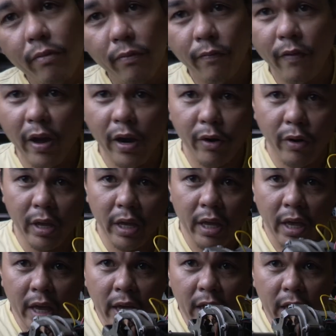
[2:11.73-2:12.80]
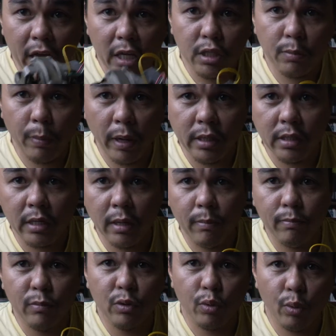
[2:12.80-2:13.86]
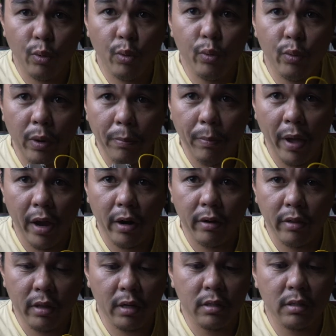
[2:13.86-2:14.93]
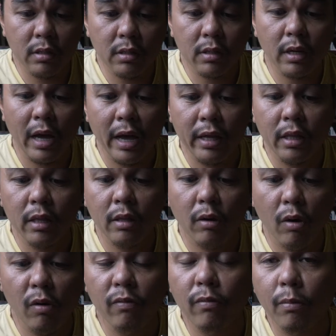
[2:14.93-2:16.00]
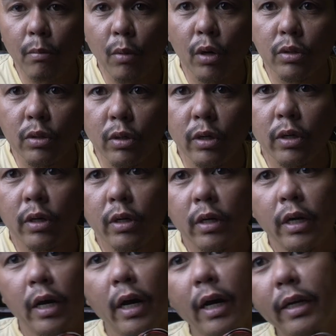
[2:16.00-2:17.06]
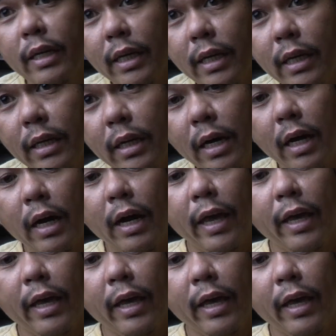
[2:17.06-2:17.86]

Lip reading: very expensive to repair this kind of motor, the